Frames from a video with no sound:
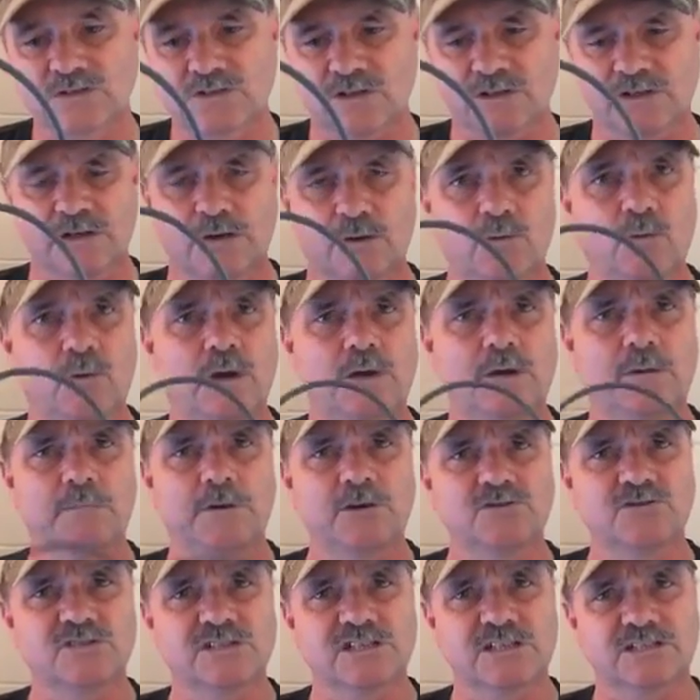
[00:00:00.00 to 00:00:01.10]
So they're what,
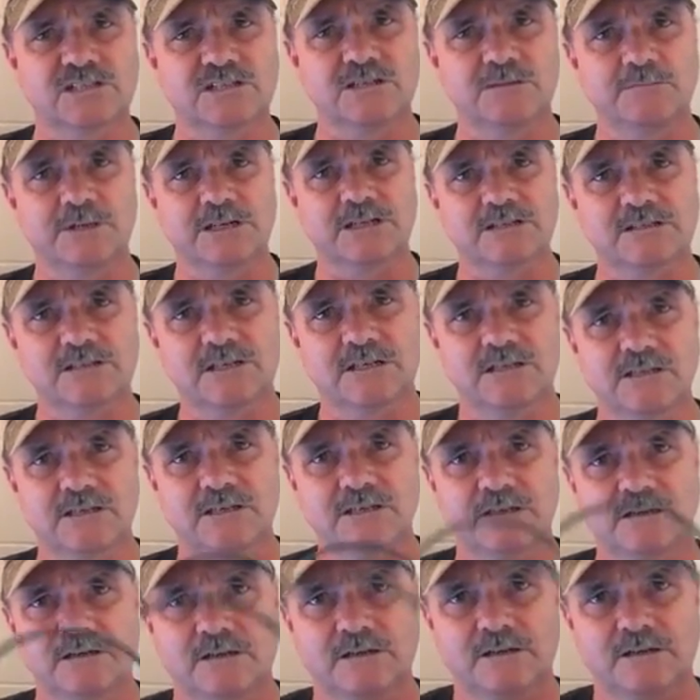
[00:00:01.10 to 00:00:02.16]
about $60, I think?